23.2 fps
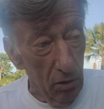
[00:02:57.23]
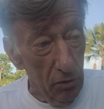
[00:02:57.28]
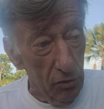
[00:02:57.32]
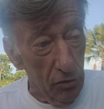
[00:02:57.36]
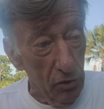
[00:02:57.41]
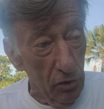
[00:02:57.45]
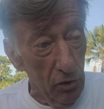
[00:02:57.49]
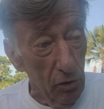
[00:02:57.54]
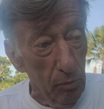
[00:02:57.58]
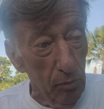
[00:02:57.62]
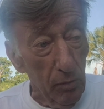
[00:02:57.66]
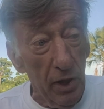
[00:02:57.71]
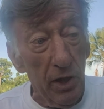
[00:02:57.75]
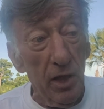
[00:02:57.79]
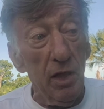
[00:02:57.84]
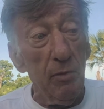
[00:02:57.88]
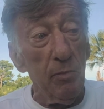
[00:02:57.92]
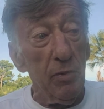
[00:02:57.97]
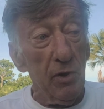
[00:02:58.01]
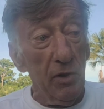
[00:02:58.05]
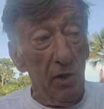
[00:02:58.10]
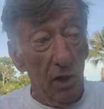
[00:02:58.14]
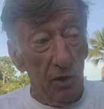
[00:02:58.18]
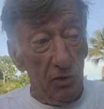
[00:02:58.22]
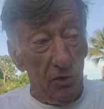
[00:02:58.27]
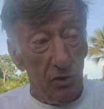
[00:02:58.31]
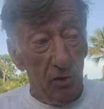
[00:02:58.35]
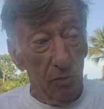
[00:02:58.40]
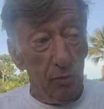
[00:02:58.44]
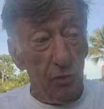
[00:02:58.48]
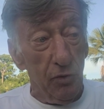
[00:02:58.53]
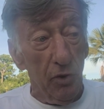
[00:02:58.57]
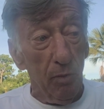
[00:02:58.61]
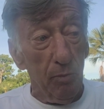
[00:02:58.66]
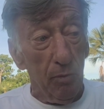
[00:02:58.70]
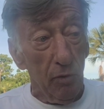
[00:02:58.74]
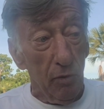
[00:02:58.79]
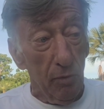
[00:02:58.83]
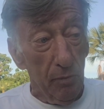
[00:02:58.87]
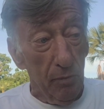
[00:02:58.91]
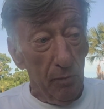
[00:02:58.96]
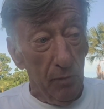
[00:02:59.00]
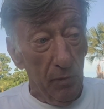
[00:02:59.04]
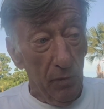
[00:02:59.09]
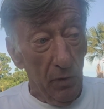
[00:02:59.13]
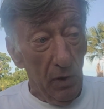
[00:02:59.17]
So maybe that's the
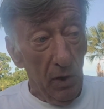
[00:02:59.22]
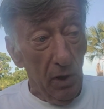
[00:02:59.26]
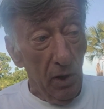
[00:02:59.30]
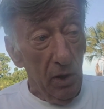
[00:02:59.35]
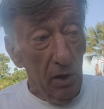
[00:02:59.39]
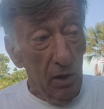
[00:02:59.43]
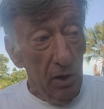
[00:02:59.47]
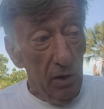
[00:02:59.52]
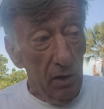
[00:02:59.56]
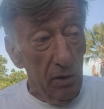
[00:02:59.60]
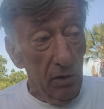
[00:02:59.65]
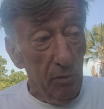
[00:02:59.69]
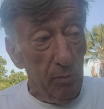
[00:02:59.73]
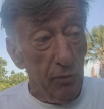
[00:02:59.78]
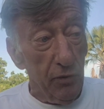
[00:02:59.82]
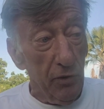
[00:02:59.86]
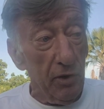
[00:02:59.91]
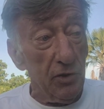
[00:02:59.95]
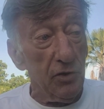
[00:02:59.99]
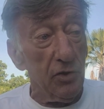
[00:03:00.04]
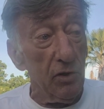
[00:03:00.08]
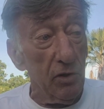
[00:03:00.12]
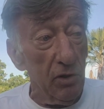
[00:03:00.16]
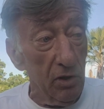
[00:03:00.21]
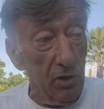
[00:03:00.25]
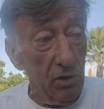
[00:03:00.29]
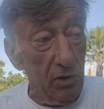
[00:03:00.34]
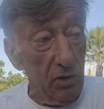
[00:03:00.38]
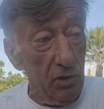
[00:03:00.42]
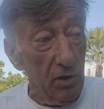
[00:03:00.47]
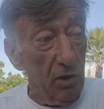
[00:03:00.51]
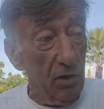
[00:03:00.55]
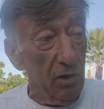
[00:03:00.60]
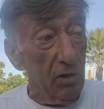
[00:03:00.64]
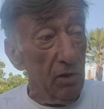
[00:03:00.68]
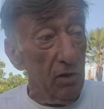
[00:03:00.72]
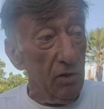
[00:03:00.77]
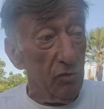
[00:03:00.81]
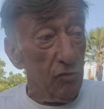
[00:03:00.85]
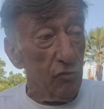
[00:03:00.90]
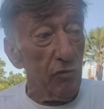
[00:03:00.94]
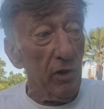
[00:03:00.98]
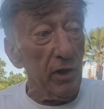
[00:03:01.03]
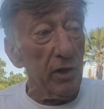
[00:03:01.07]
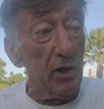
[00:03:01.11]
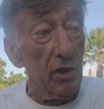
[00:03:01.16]
problem. The pressure,
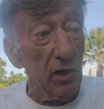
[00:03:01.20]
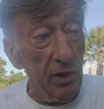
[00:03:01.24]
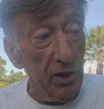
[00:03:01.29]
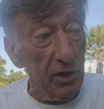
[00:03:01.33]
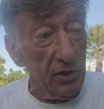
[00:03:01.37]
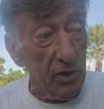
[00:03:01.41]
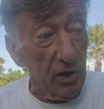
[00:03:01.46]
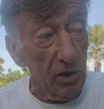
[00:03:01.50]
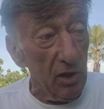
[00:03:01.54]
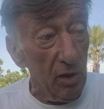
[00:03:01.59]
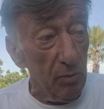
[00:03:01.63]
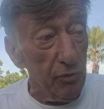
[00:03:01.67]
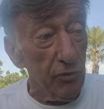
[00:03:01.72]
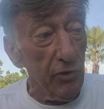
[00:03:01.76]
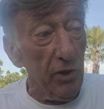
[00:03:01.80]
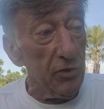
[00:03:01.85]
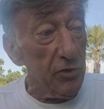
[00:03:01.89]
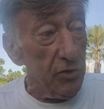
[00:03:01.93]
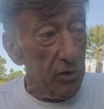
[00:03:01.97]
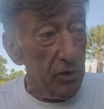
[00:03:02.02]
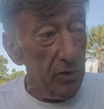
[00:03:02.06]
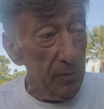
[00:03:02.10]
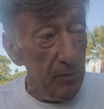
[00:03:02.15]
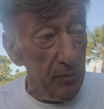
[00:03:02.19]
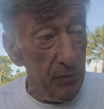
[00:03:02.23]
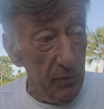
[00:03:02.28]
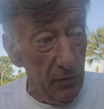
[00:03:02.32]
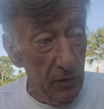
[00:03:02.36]
it's regulating the pressure